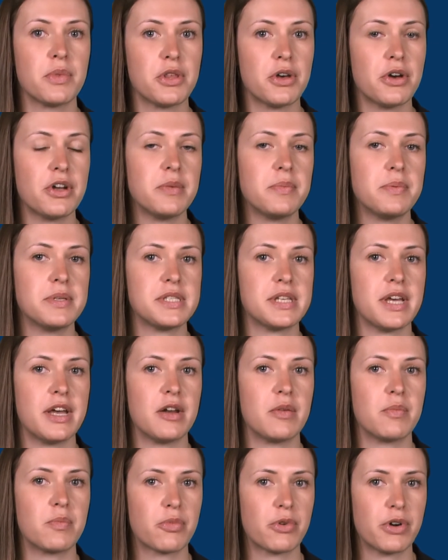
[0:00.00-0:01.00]
30%
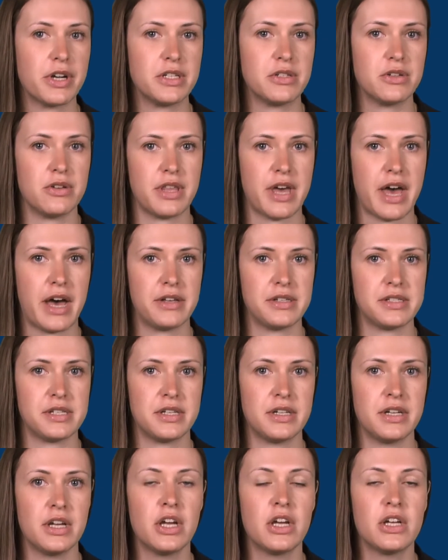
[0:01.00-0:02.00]

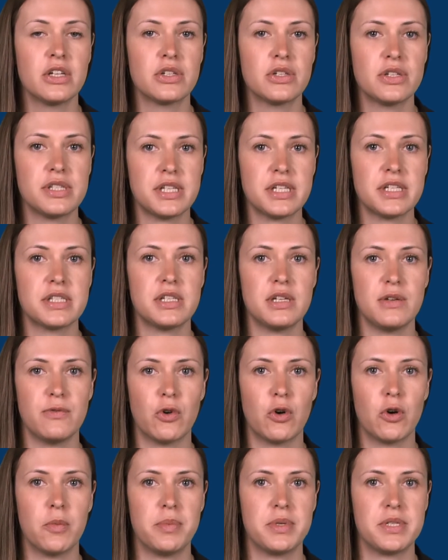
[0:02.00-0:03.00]
pre-2000 to
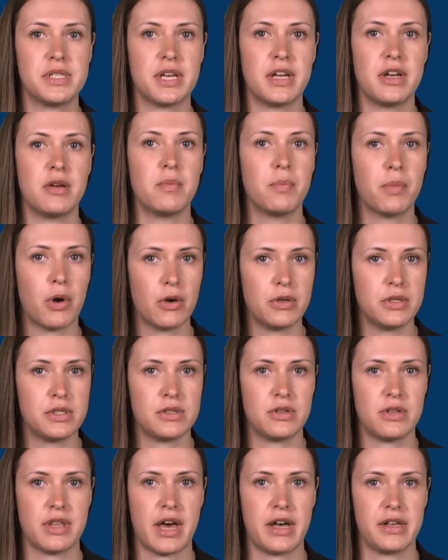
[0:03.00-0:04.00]
64%
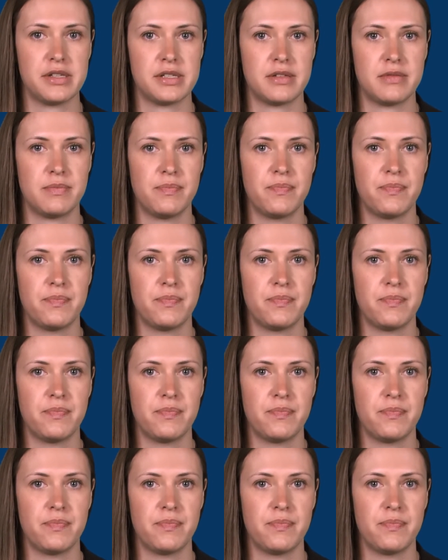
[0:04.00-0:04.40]
post-2000.